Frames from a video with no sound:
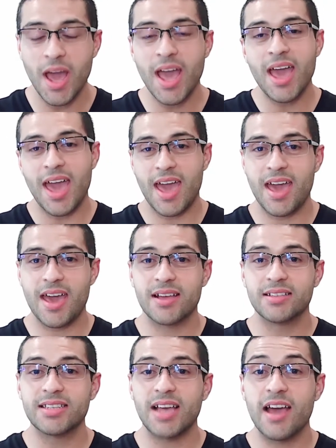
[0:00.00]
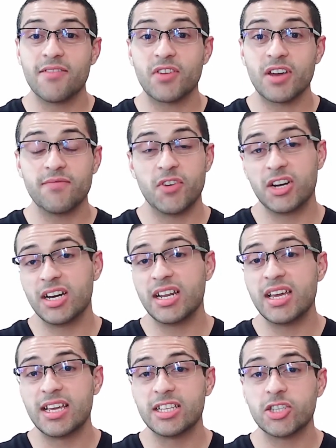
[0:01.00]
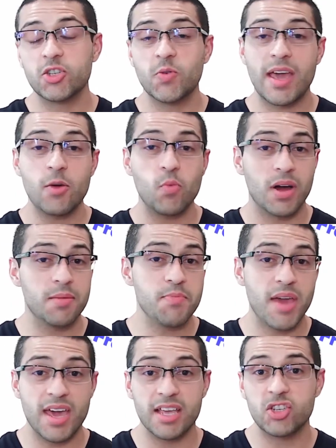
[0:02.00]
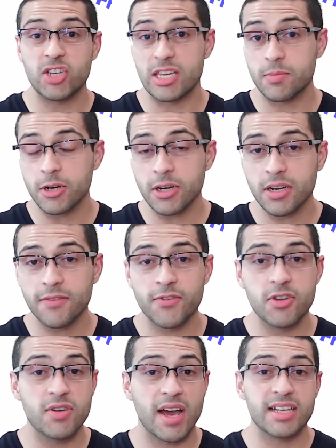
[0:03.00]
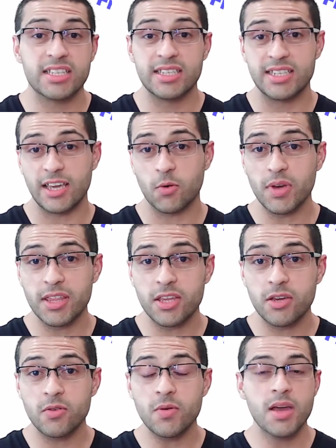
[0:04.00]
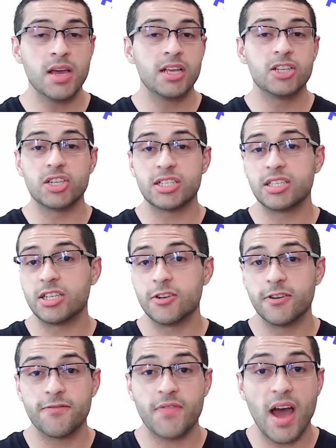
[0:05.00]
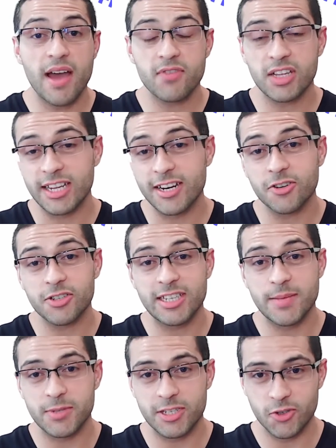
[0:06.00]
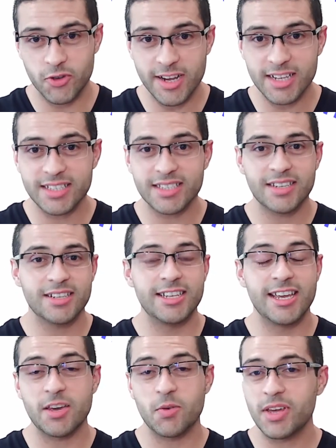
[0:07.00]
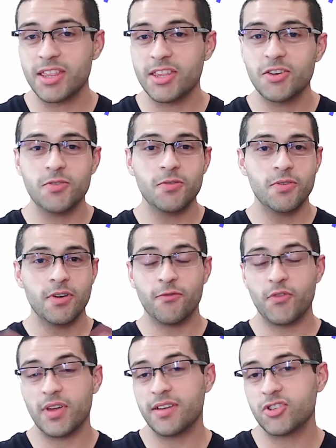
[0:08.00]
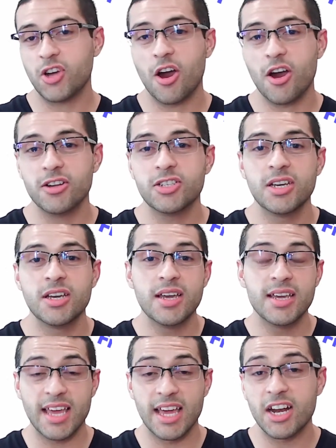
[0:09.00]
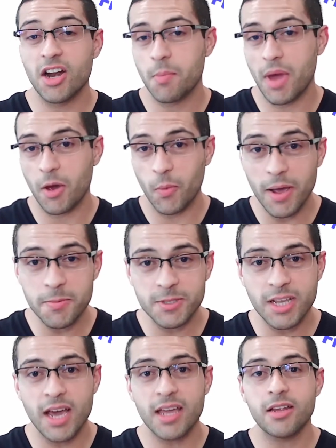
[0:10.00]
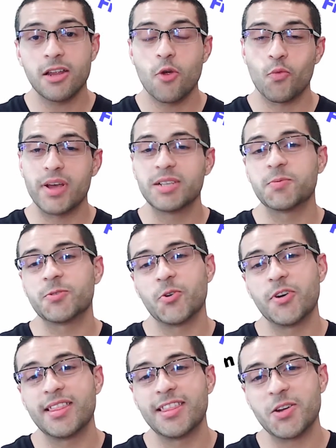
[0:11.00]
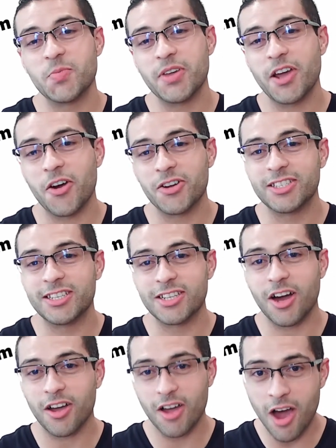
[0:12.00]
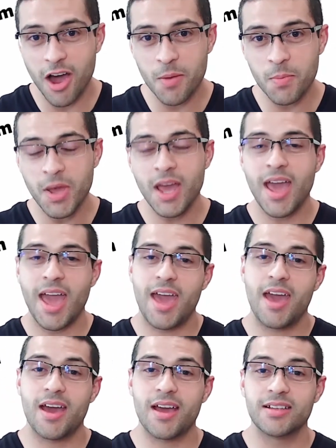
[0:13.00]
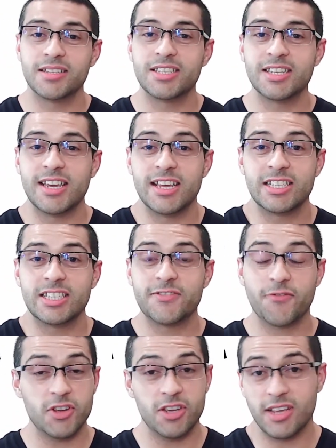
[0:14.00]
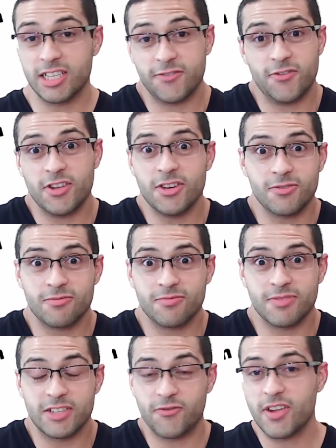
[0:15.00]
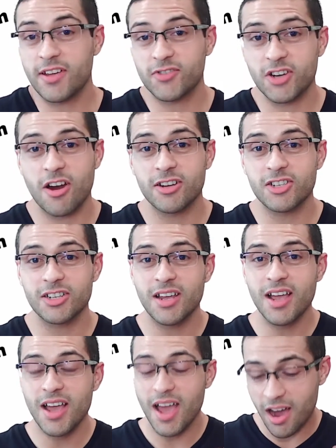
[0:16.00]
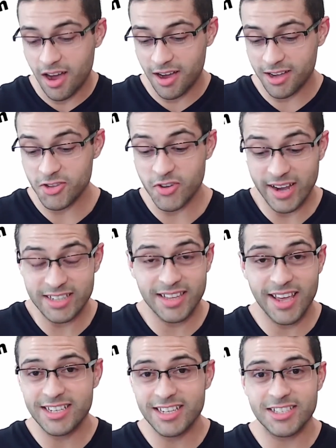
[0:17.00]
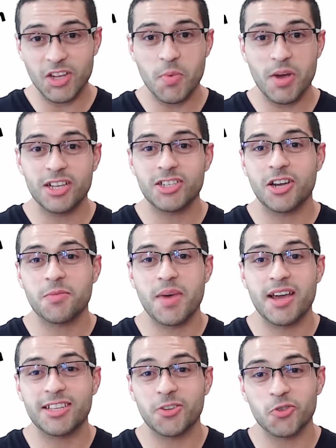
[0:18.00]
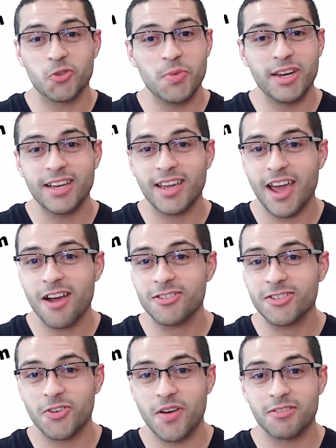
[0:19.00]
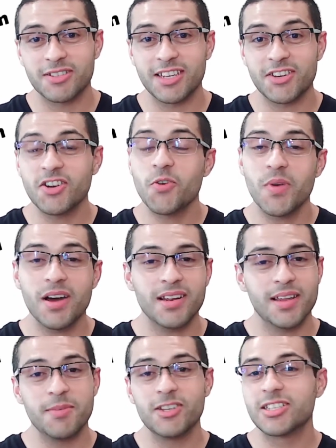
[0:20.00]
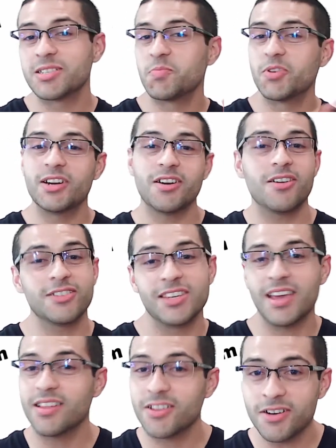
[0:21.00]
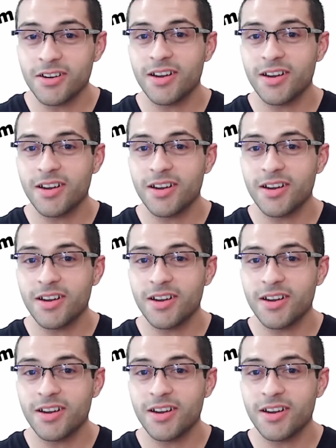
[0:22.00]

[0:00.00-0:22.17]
and I've converted it into a 1-page ebook for you guys to take with you. Just your 5 clinical tips and tricks, take it with you, free of charge. Get it on my website, respiratorytherapyrc.com, and it's for you. It's free of charge. You guys liked it so much on my social media accounts, so I was like, you know what? Let me just put it all together